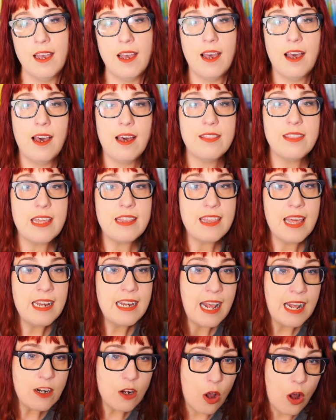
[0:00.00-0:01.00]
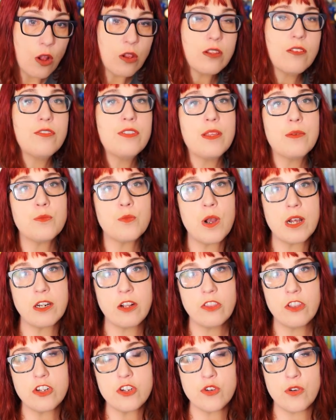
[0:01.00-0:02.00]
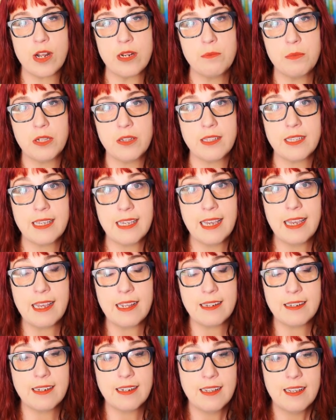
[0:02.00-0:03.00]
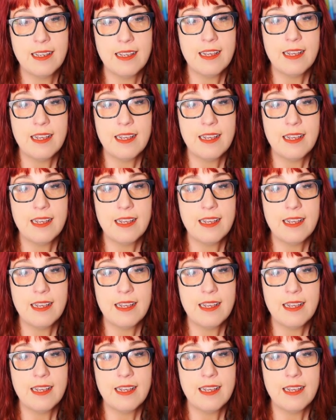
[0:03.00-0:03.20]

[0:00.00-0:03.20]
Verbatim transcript: Uh, they then had all of them run on the treadmill again.